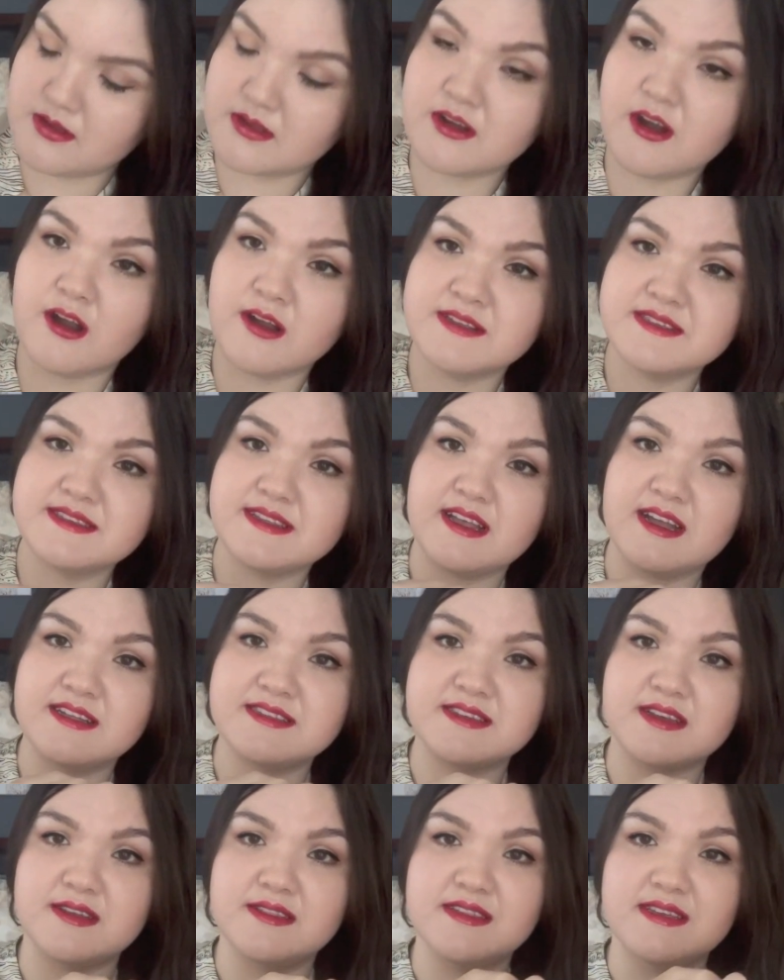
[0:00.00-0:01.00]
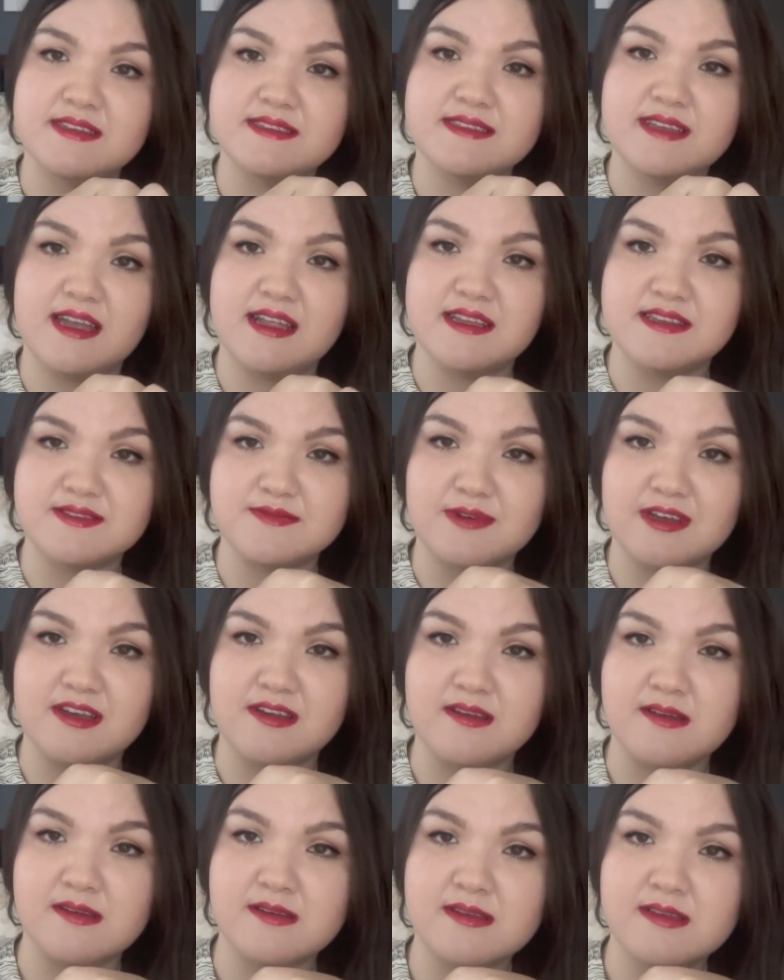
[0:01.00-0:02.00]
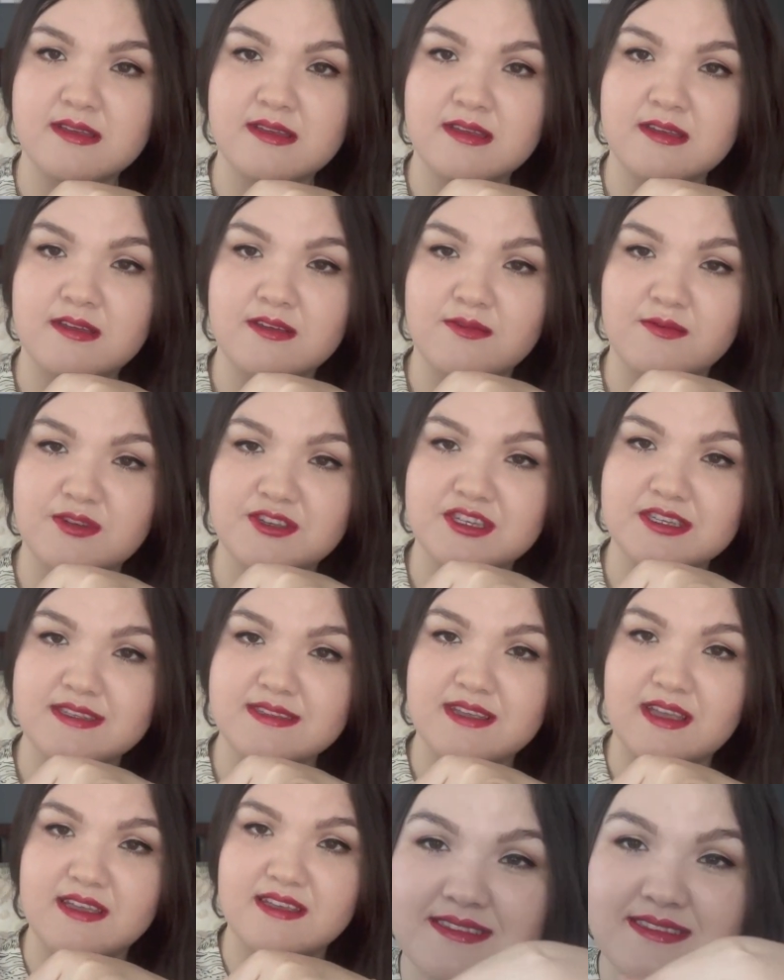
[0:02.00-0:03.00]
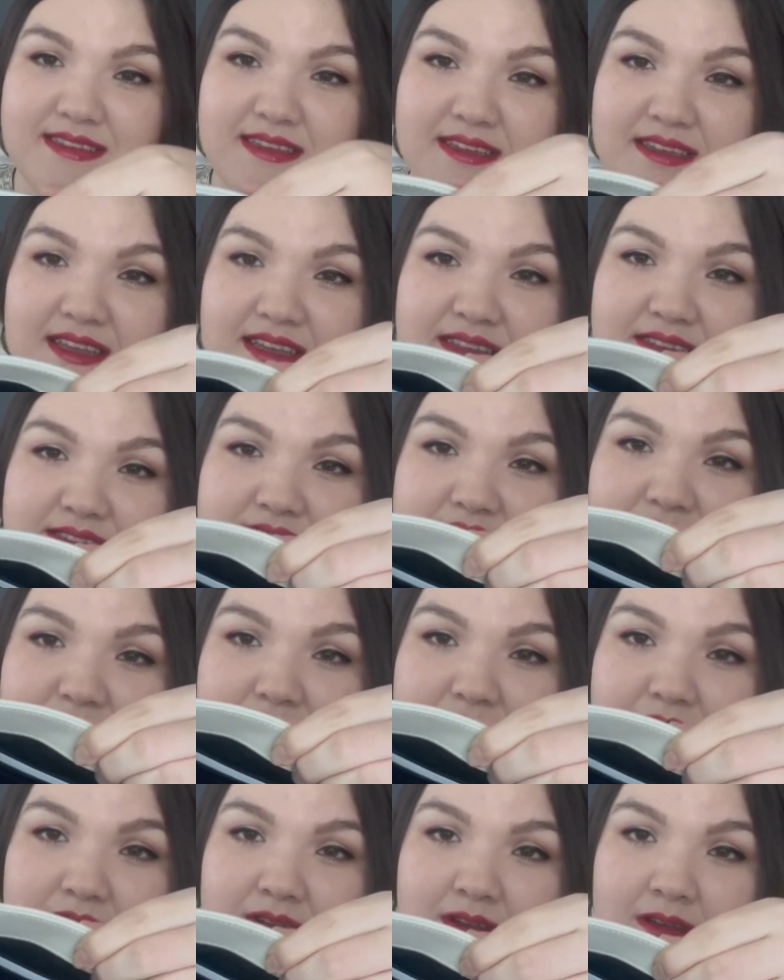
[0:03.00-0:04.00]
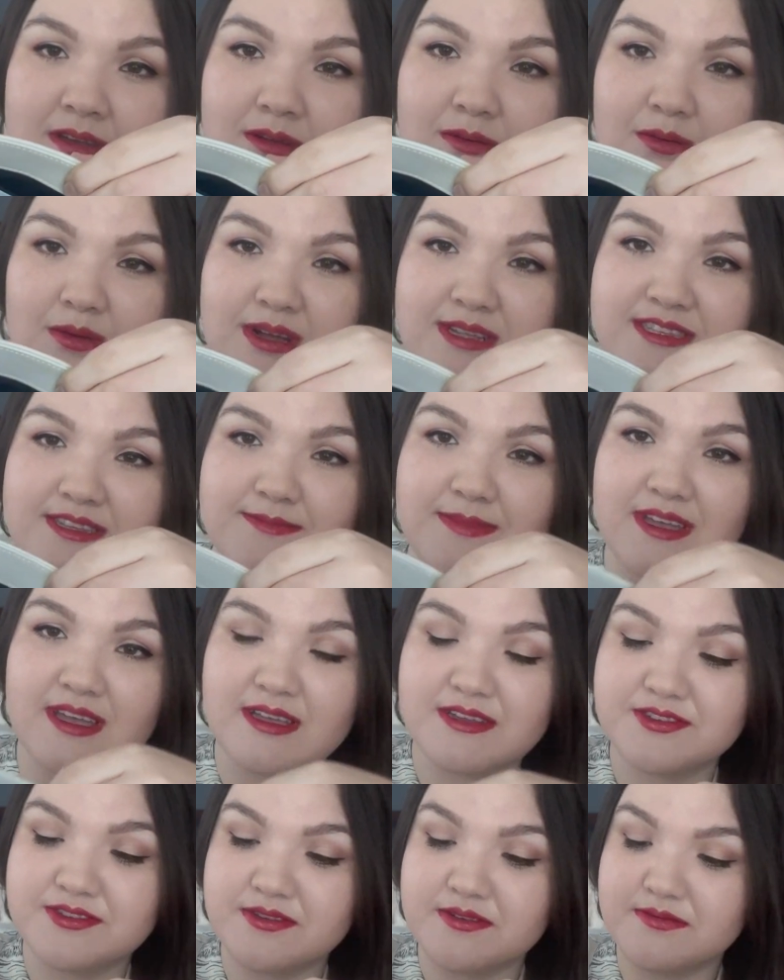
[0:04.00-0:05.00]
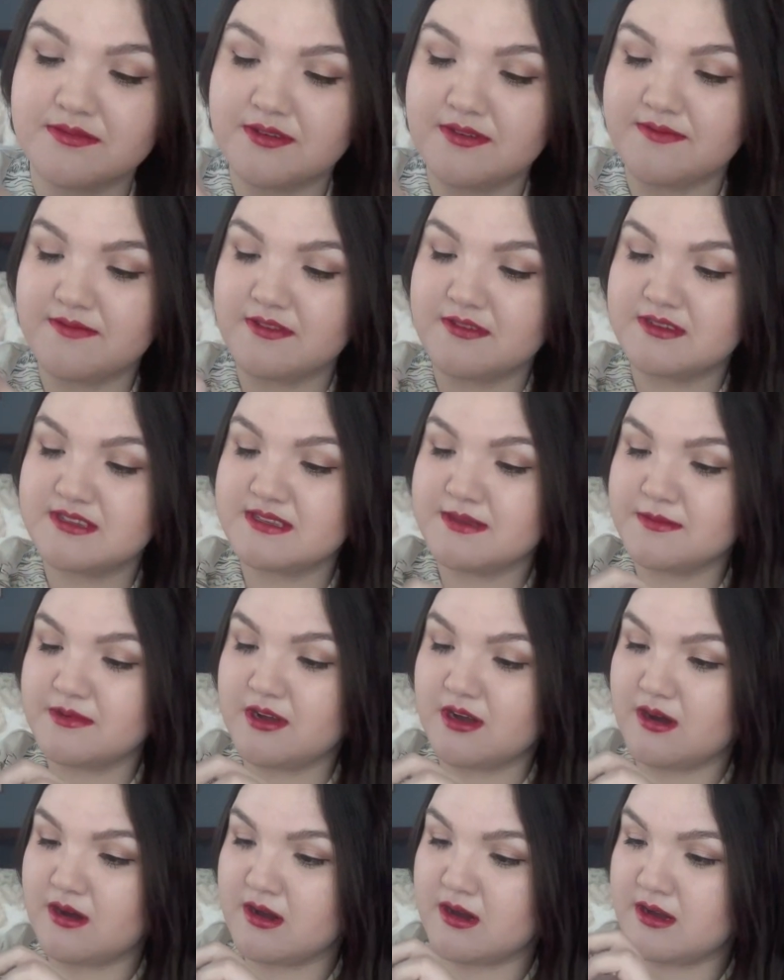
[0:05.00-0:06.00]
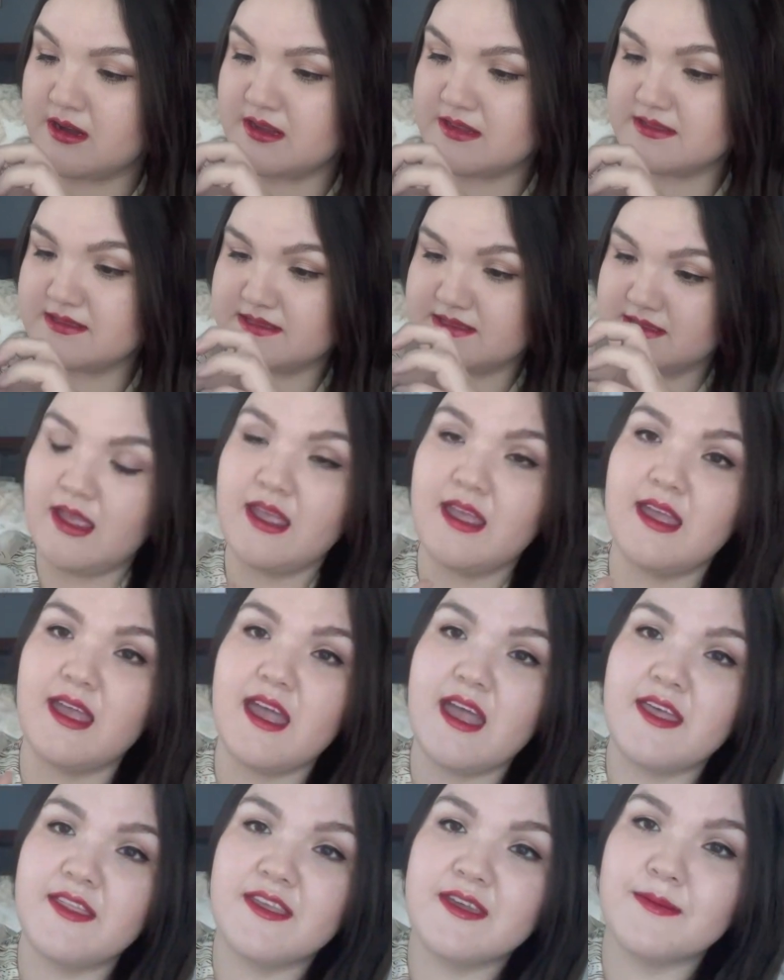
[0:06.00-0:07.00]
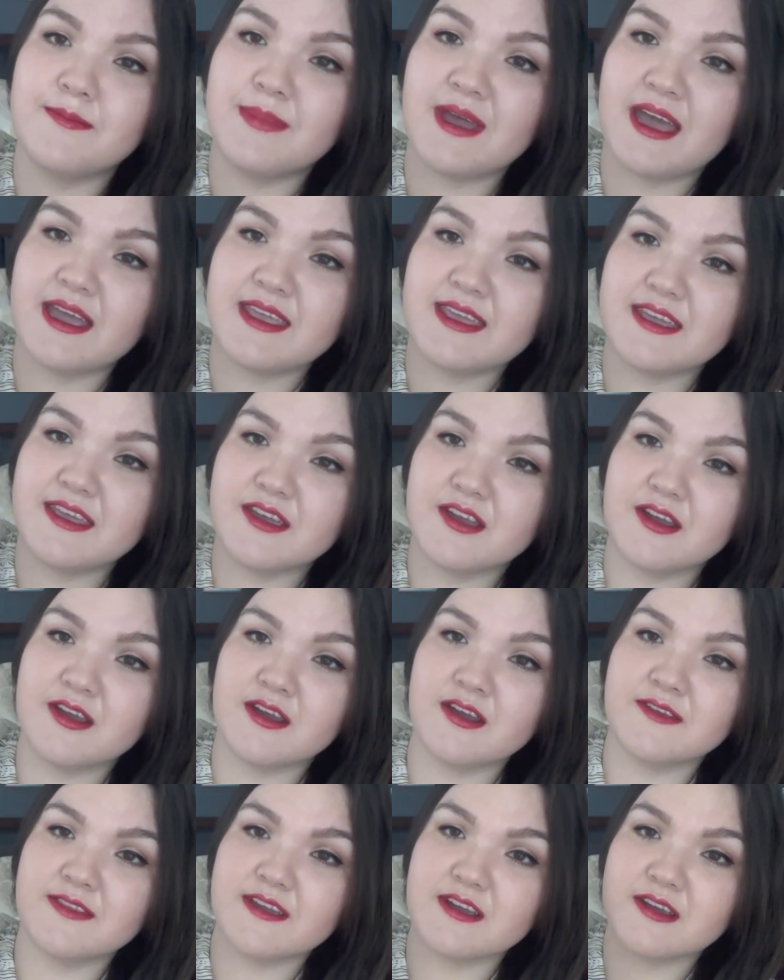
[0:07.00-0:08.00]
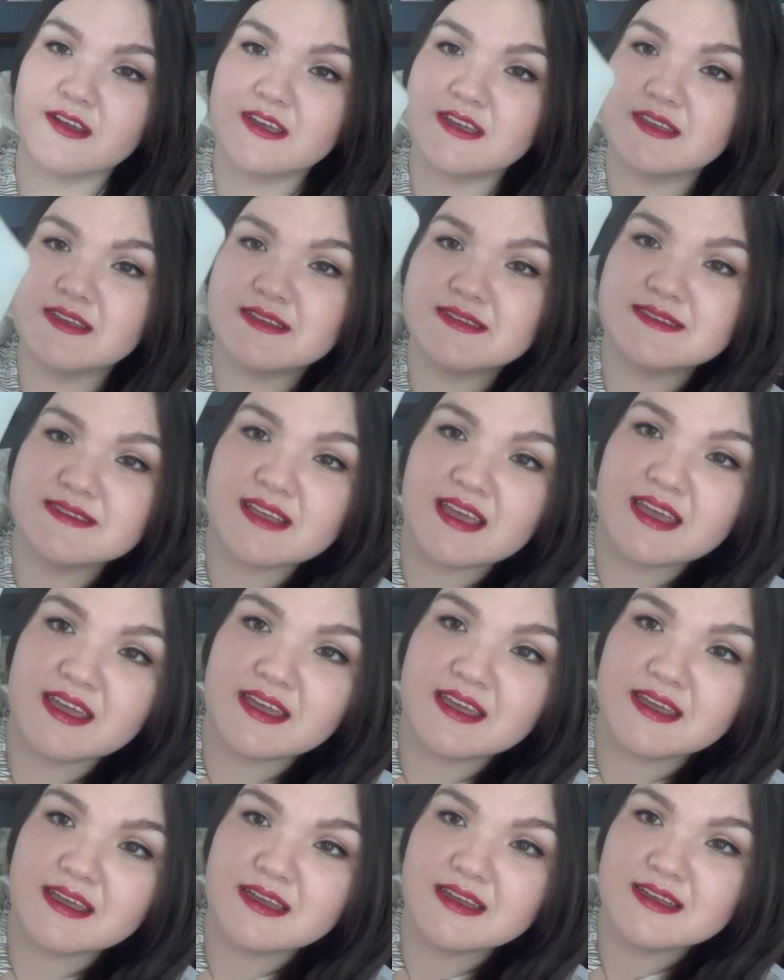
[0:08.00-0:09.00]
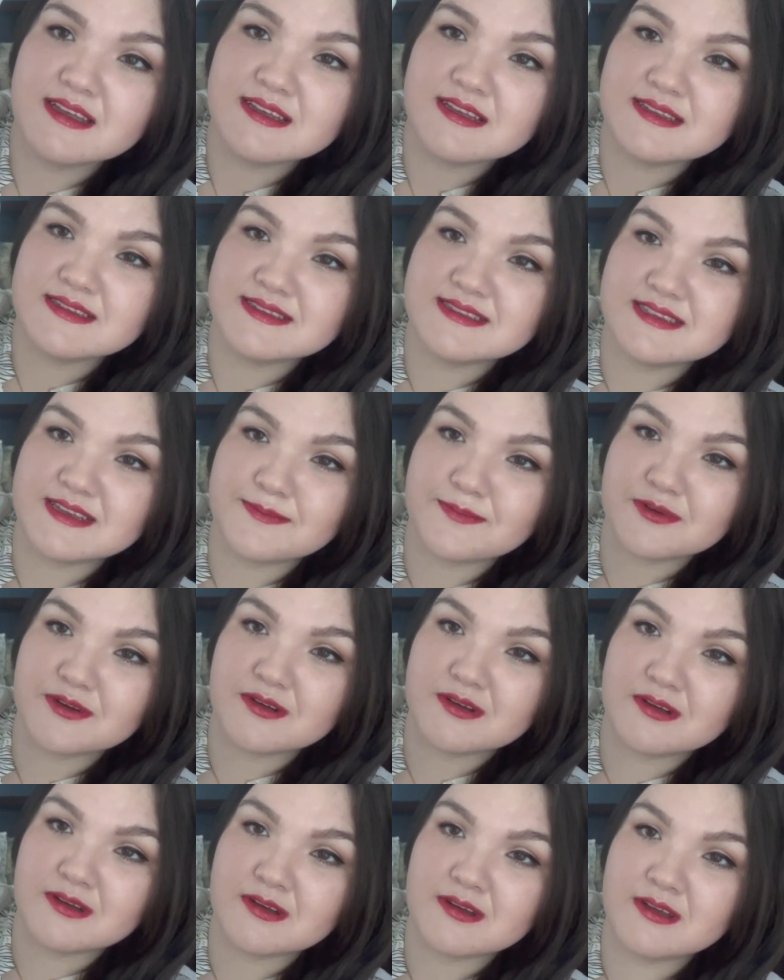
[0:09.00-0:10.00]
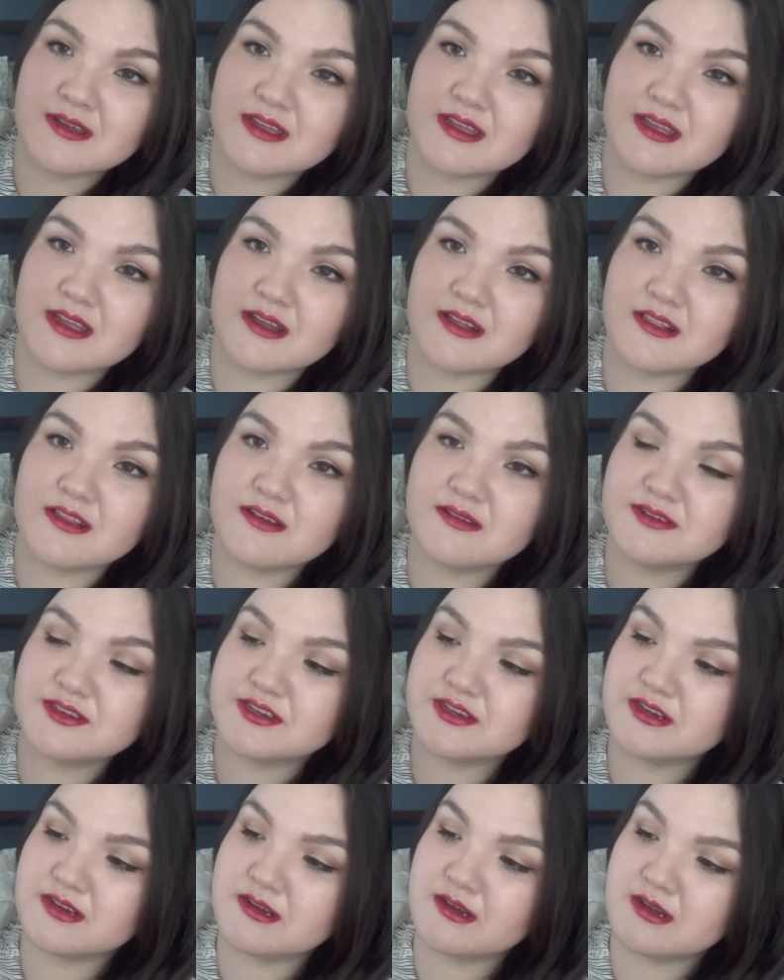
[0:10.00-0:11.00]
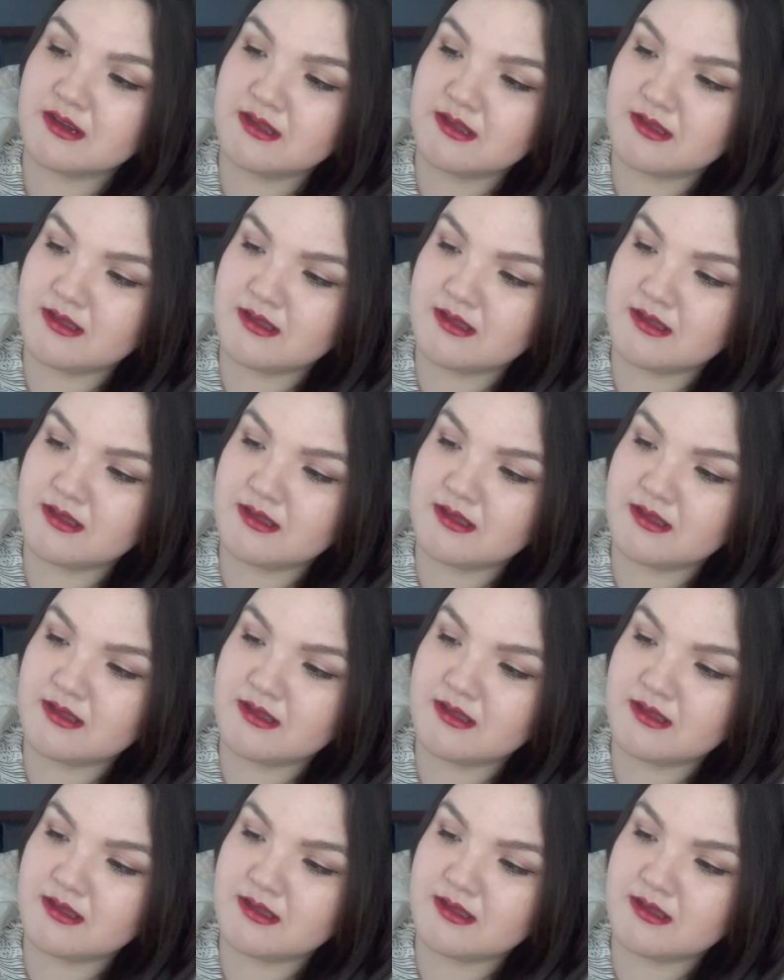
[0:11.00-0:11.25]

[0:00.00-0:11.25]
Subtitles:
card slots on this side as well, which is nice in case you want some extra room for some cards. And then back here, there is a zipper enclosure.